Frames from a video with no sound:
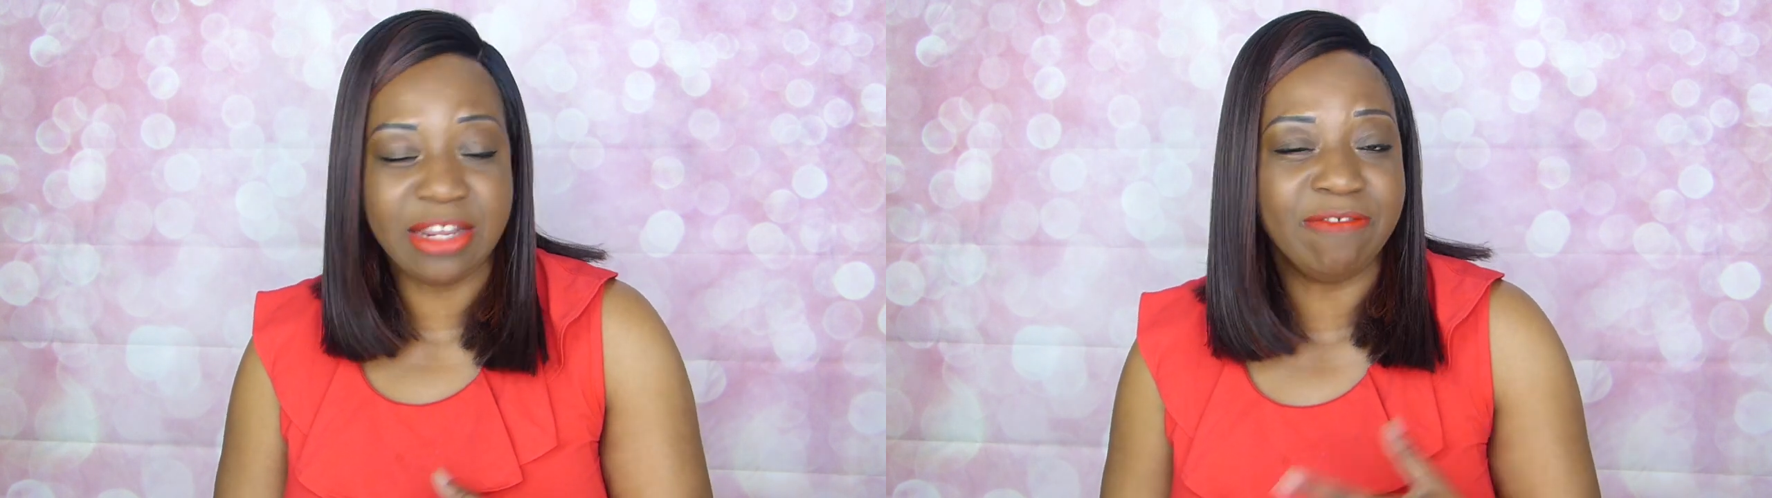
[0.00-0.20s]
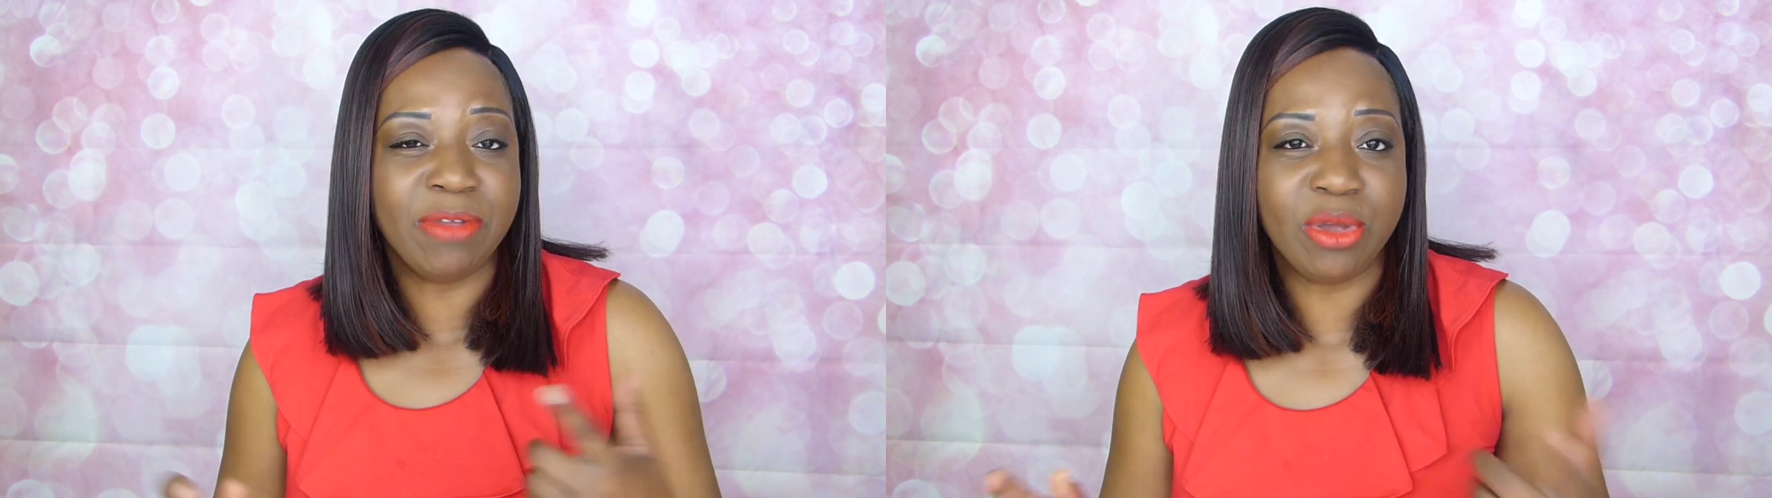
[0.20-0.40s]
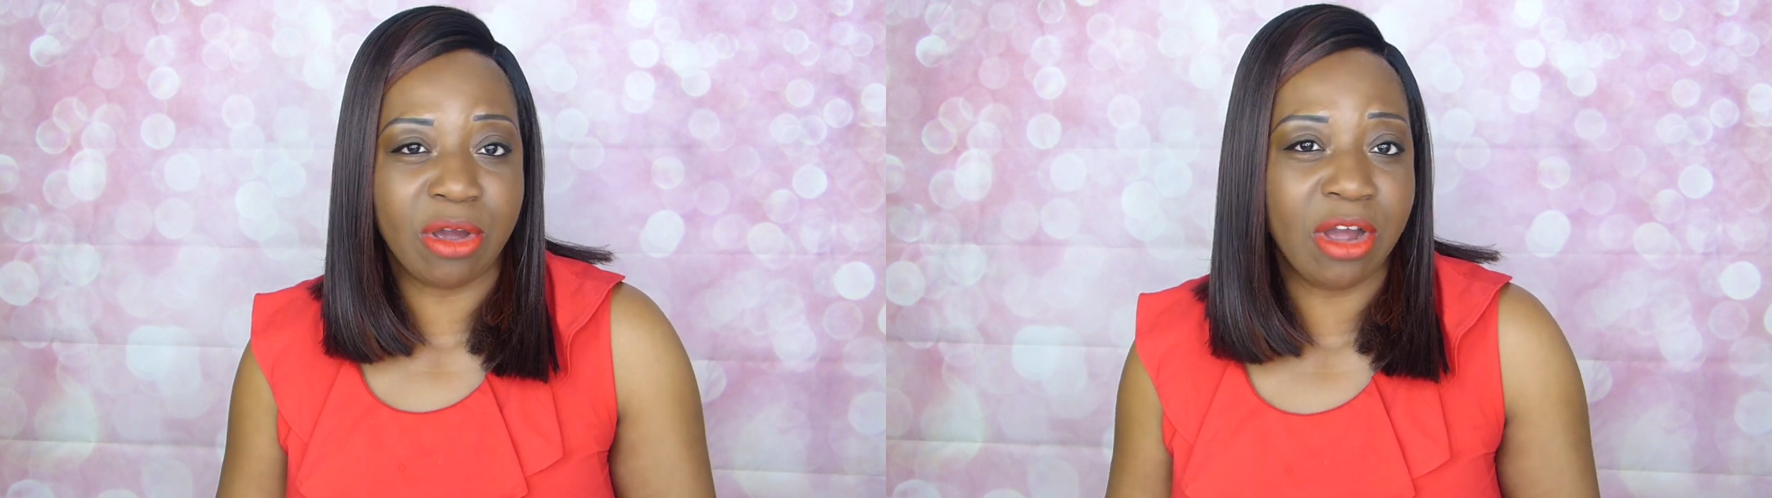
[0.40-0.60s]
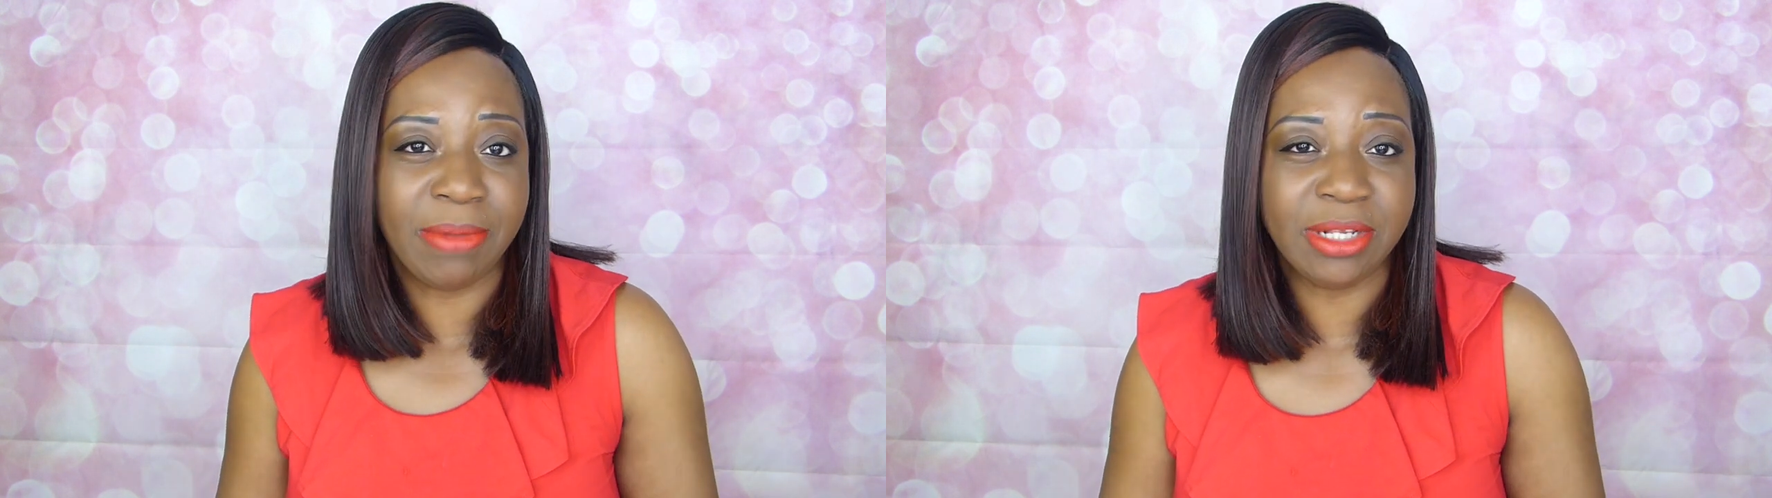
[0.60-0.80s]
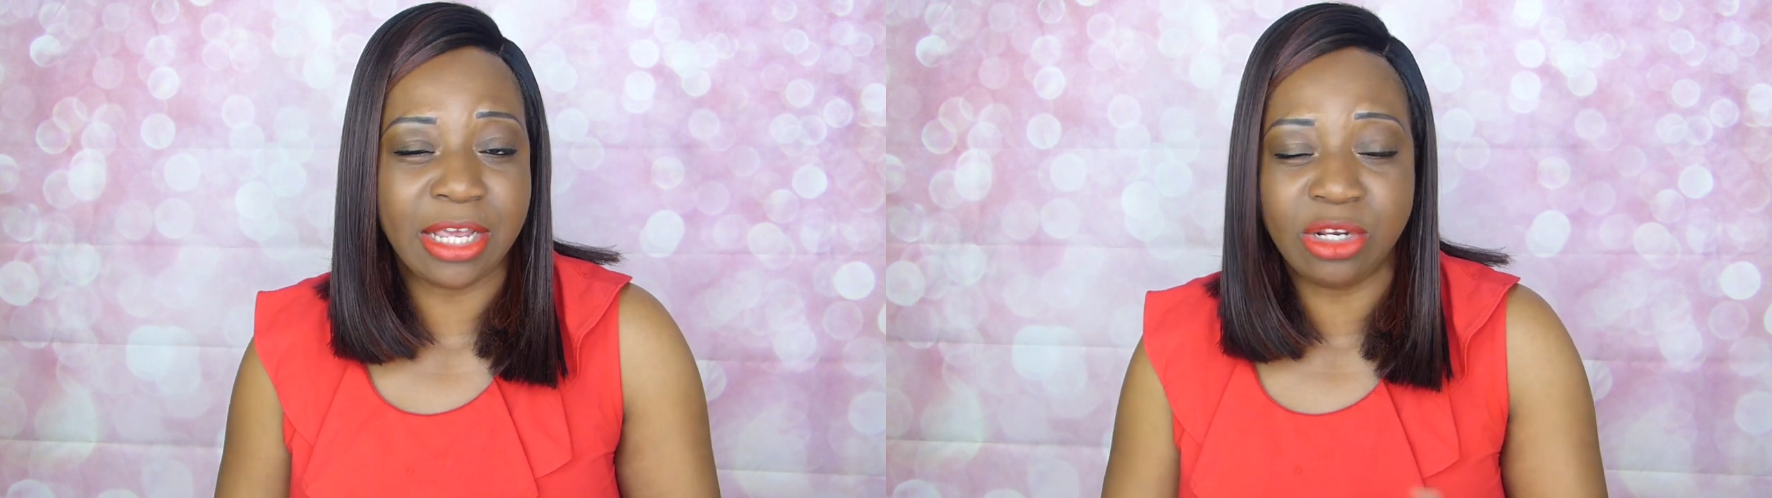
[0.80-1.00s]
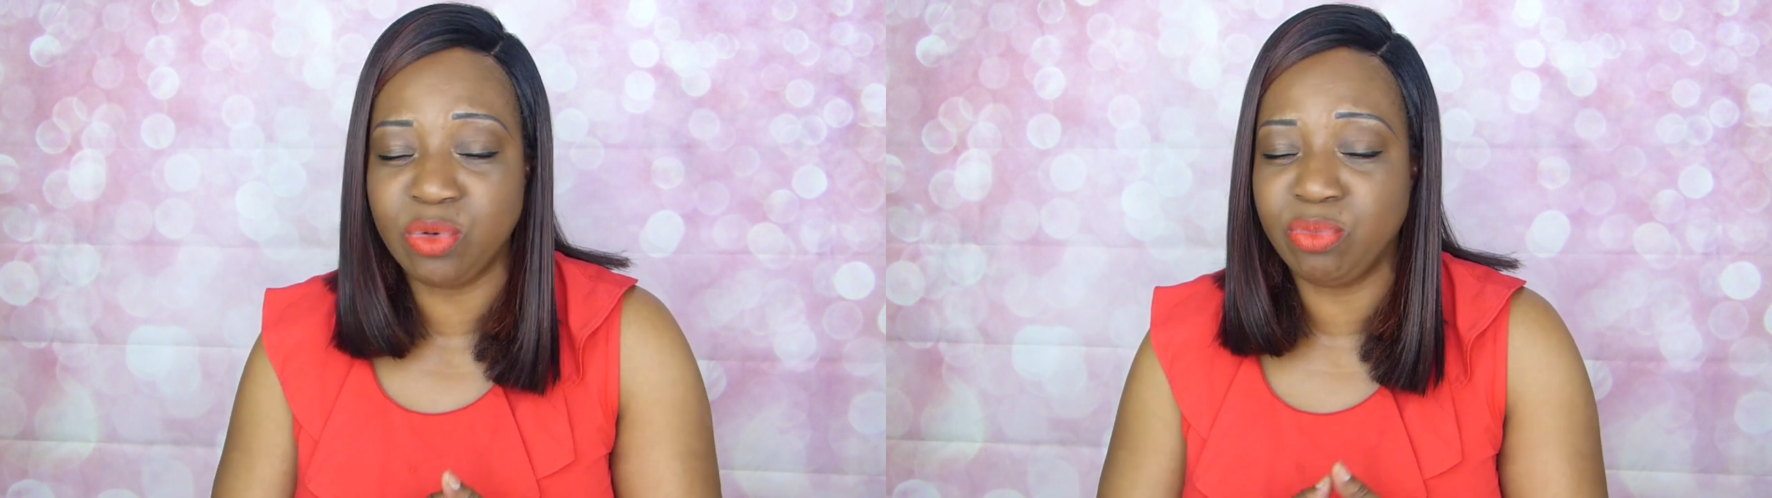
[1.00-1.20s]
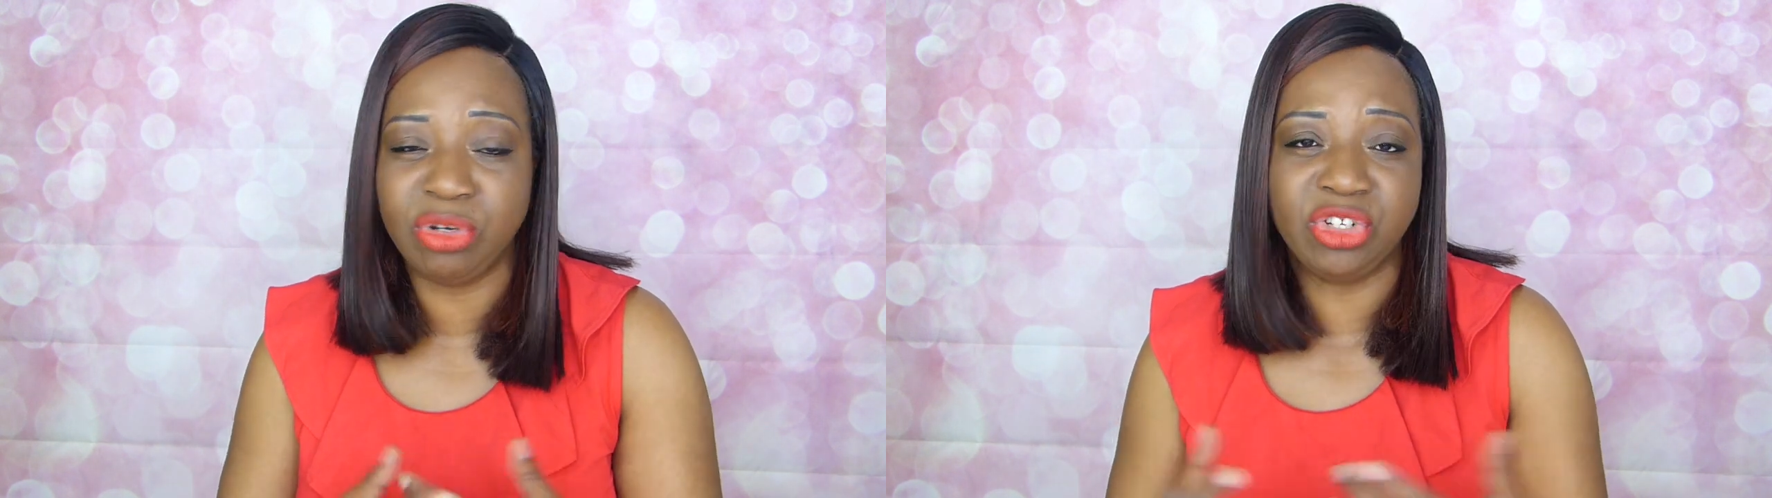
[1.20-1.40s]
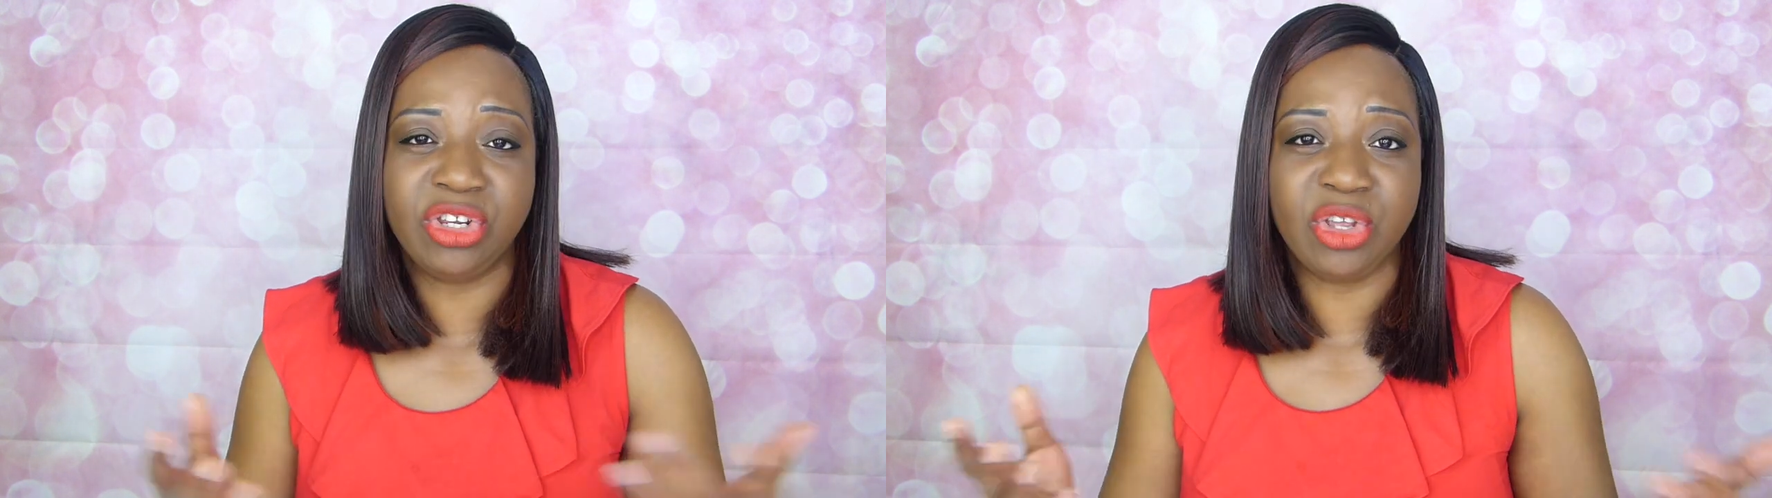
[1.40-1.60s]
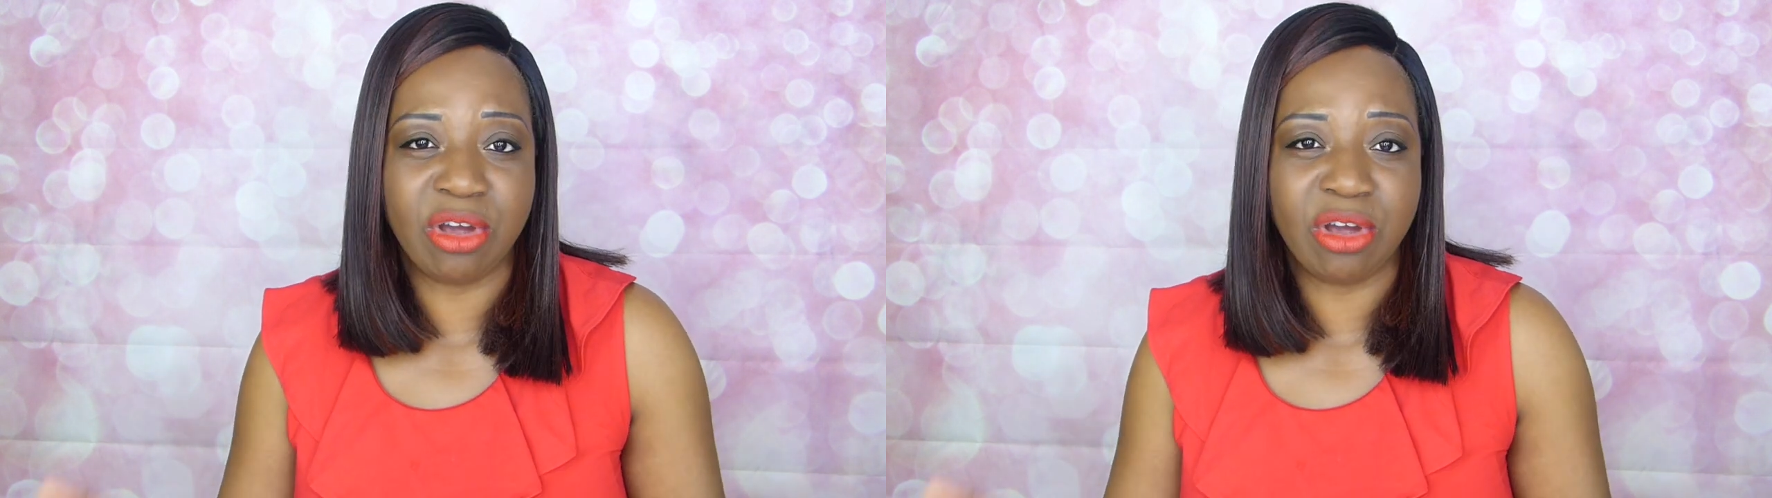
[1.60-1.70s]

Leave me your comments. I do appreciate